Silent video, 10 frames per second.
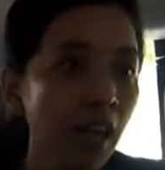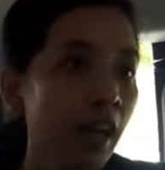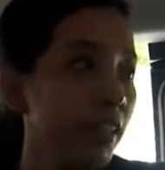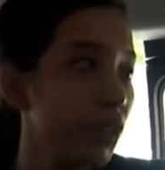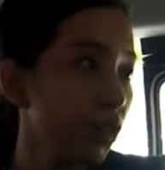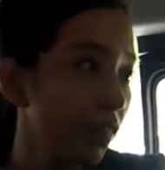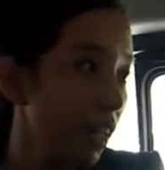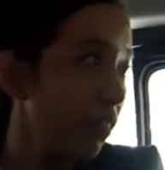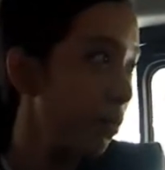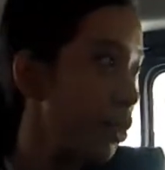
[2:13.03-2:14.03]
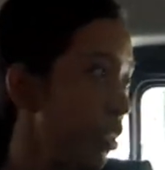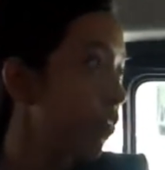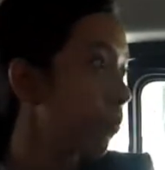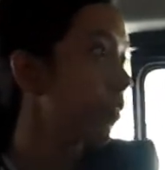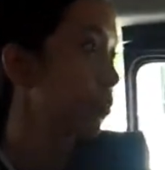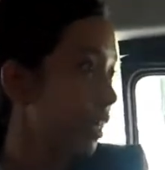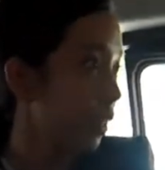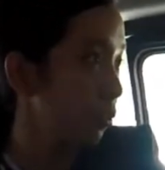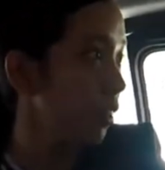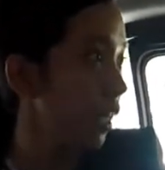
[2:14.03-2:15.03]
and the geographic information from the
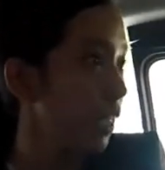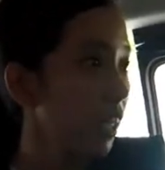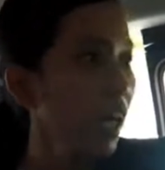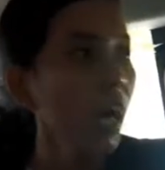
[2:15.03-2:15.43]
roadside unit,